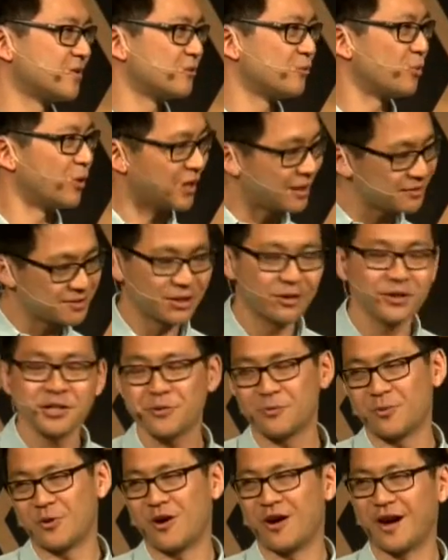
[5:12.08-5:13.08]
Well, I'll tell
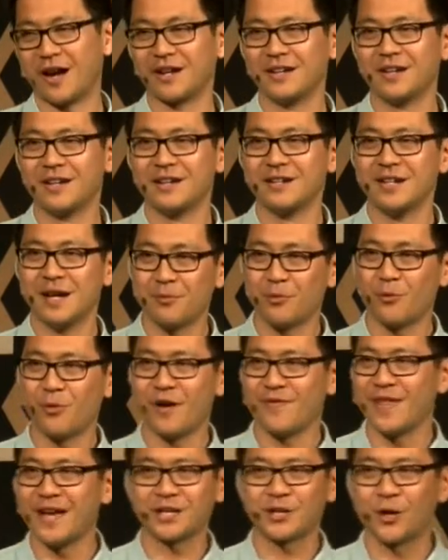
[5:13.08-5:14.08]
you why. Number
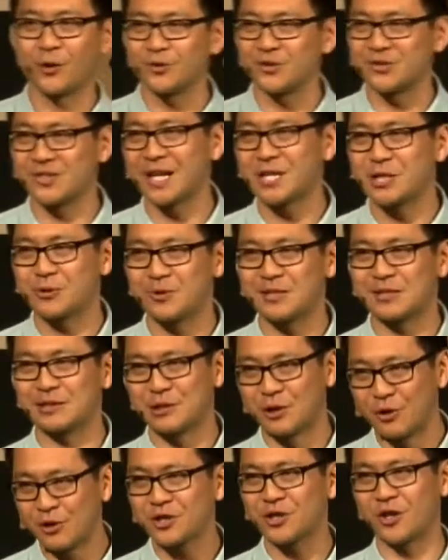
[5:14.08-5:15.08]
one, that golden statue is
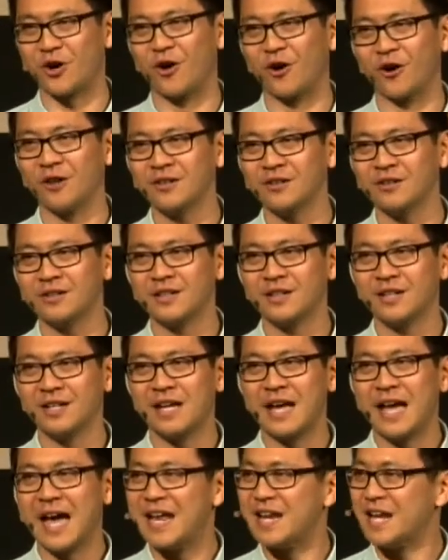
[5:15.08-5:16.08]
long gone,
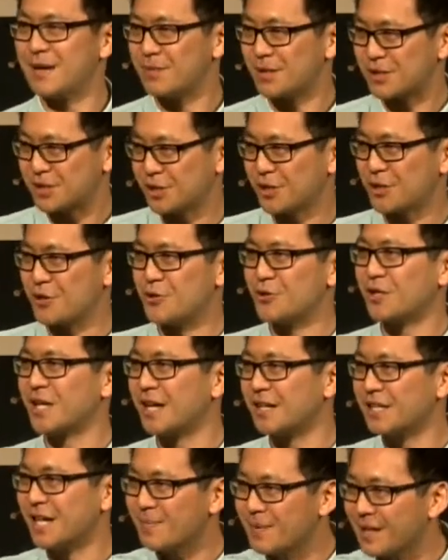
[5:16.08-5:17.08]
And number two,
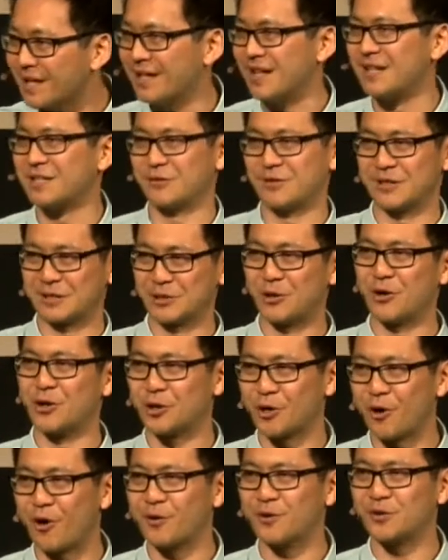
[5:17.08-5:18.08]
King Nebuchadnezzar is
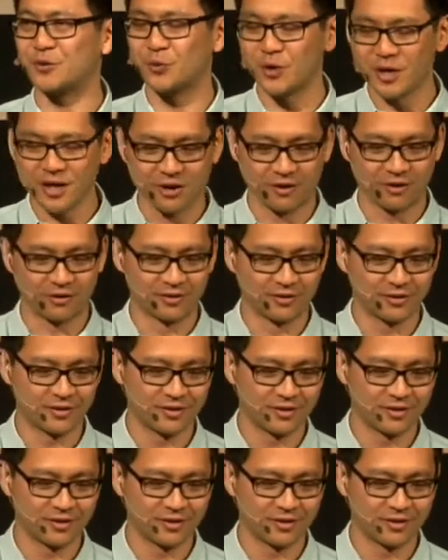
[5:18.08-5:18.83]
long gone as well.